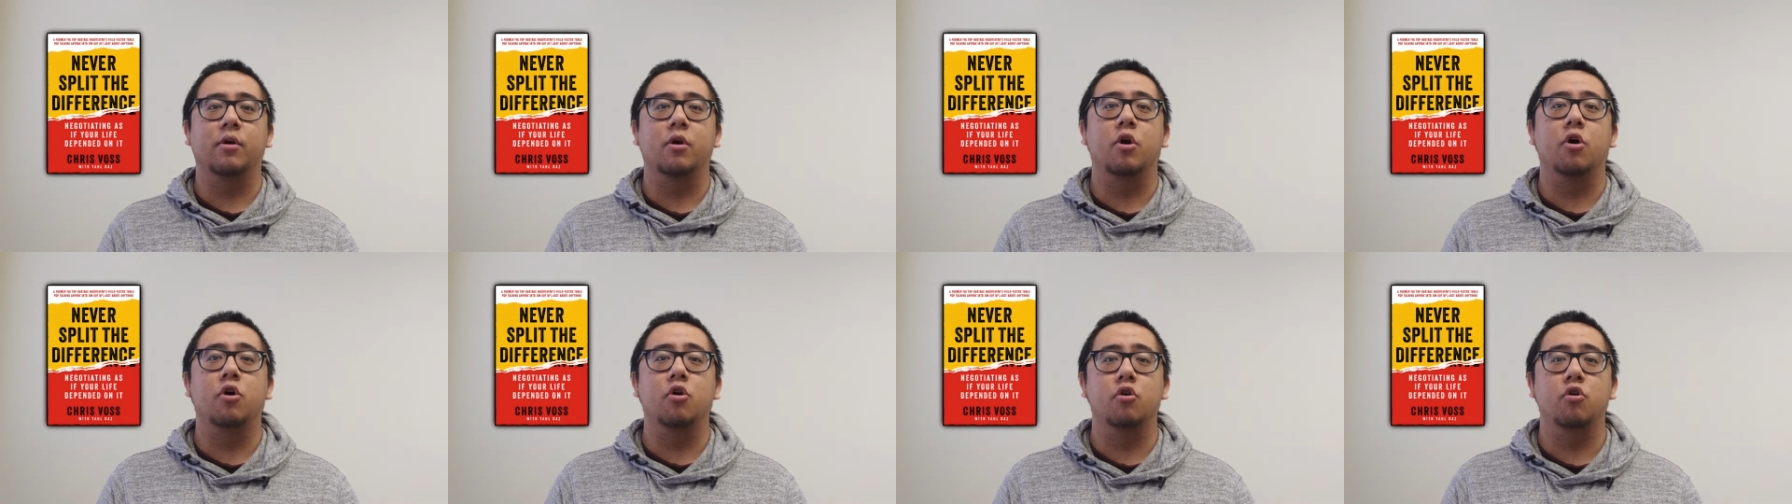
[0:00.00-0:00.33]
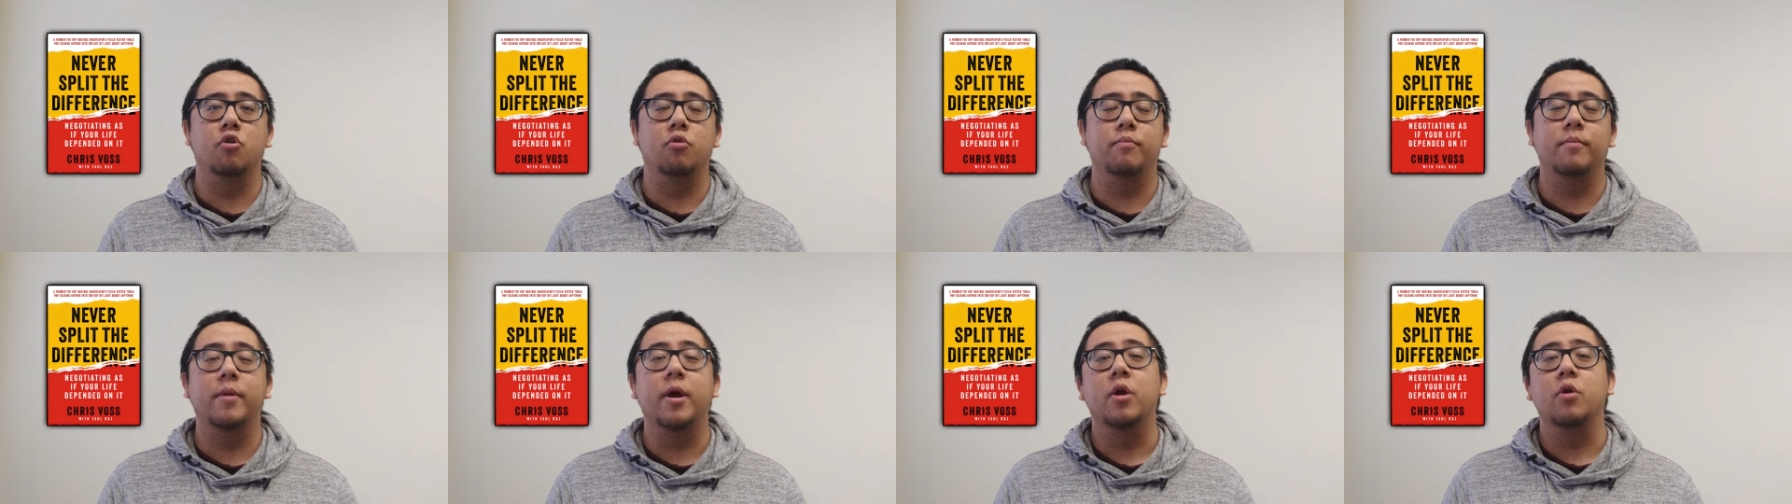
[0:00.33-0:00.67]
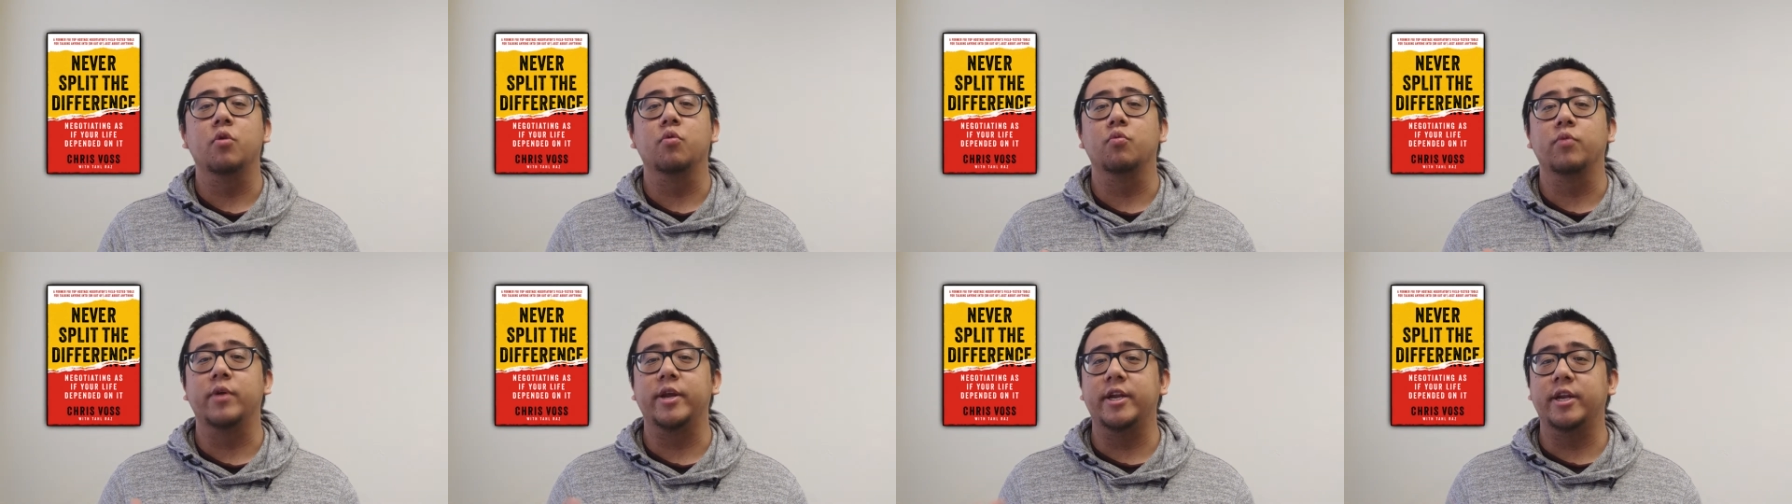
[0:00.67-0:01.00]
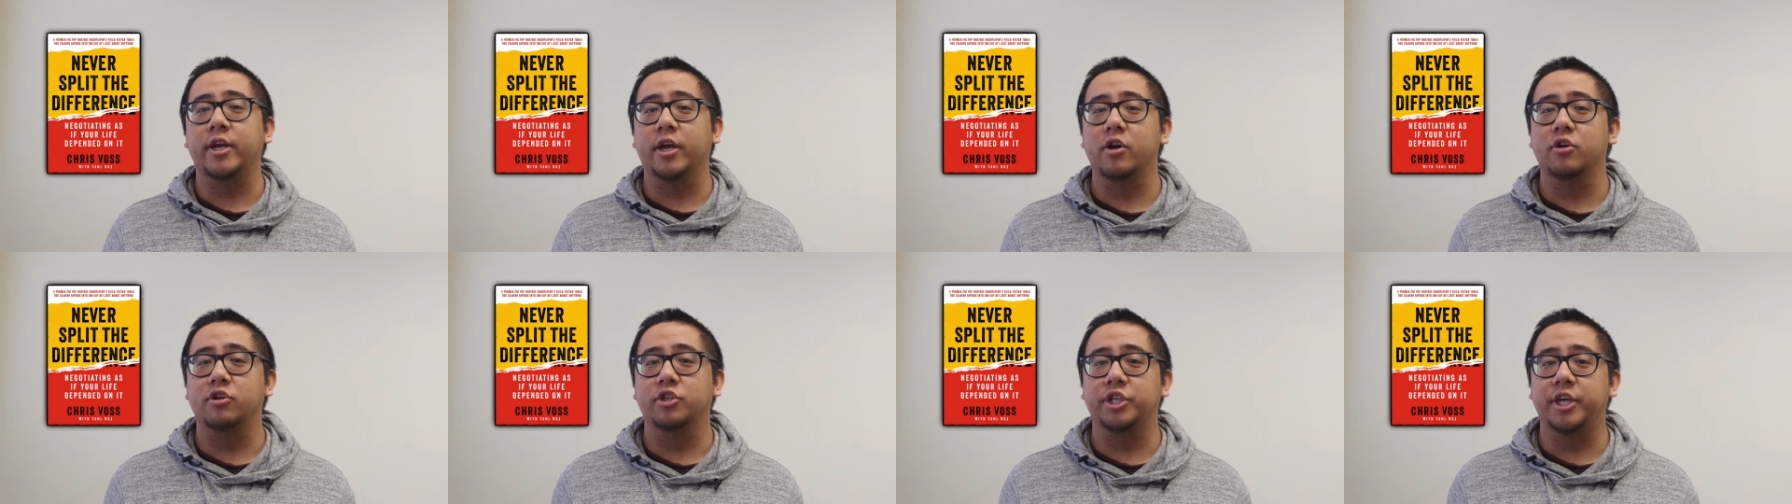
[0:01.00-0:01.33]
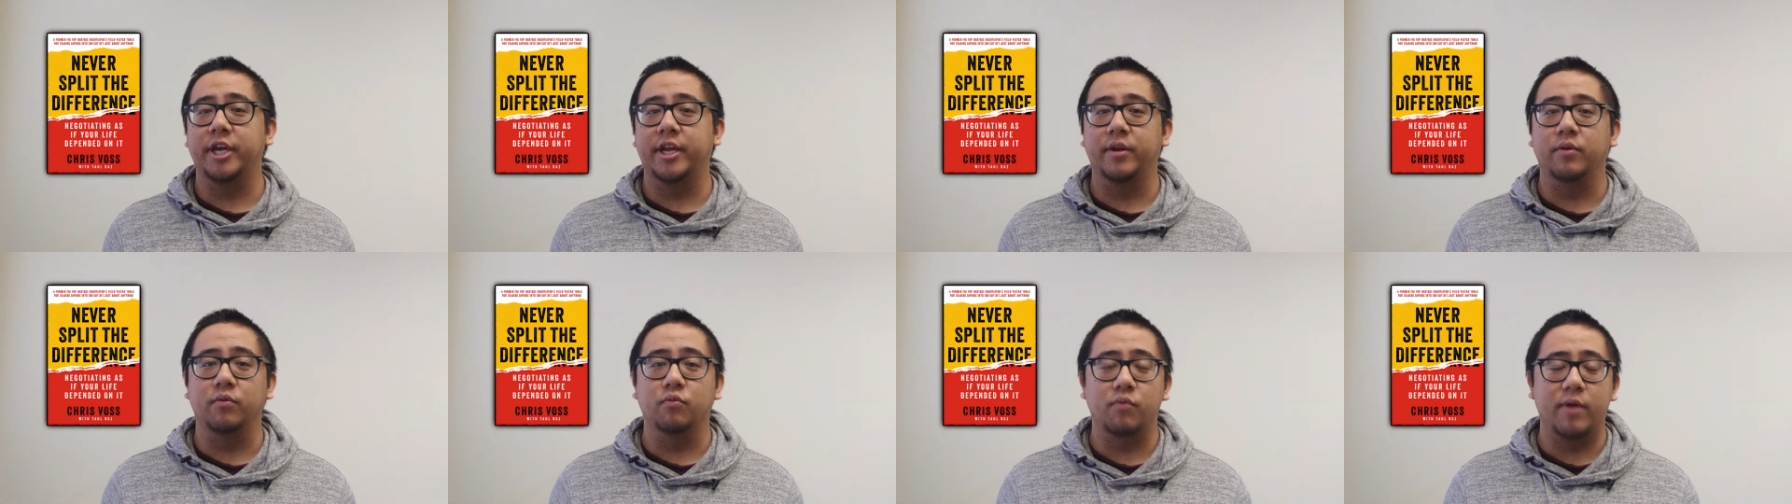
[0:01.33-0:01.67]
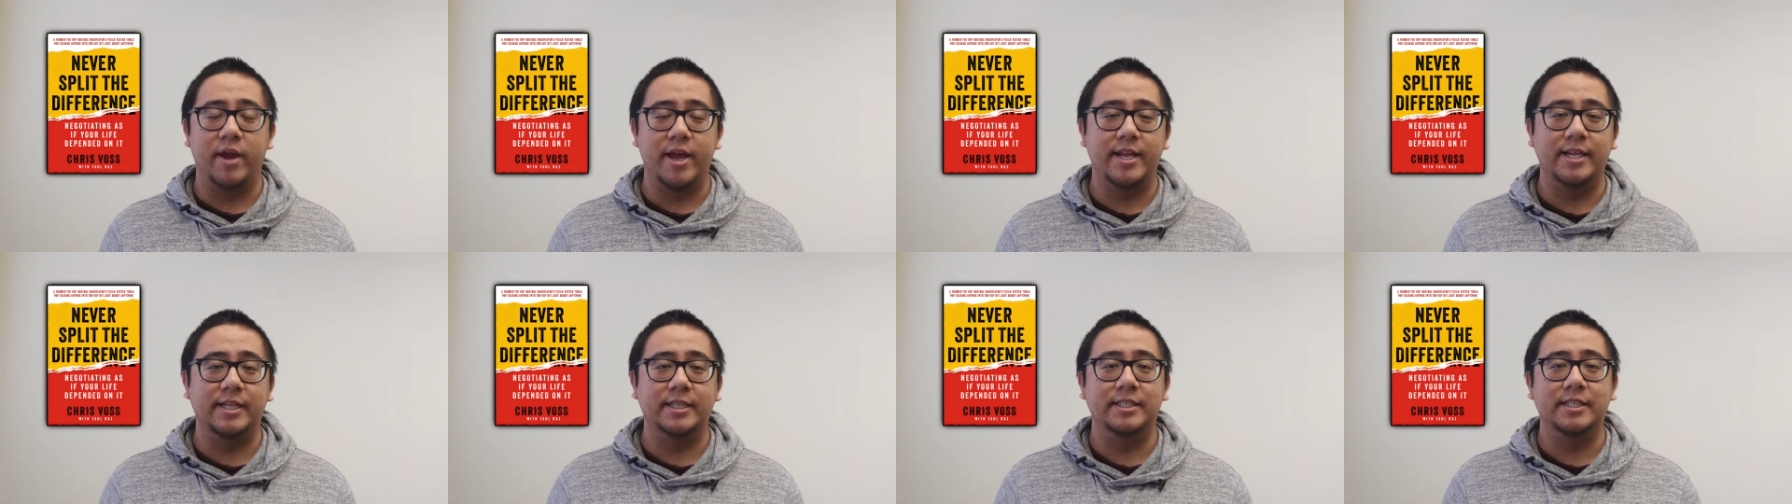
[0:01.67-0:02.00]
home, renegotiating
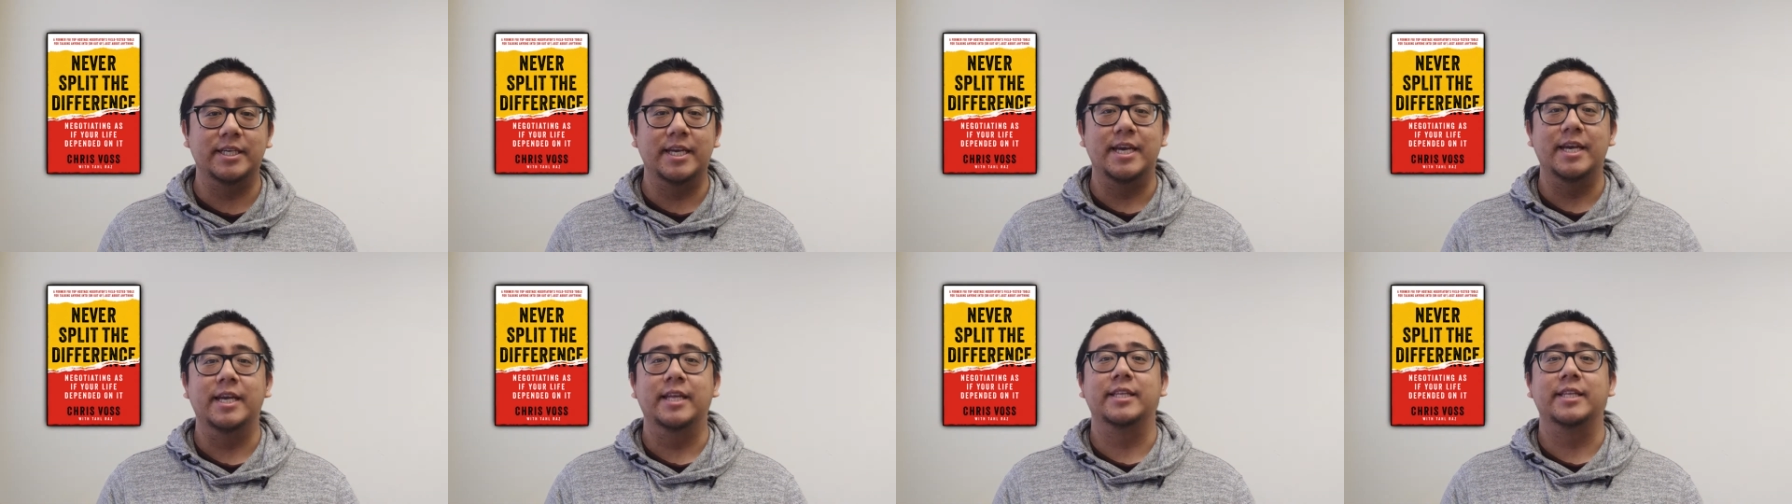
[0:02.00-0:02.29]
rent,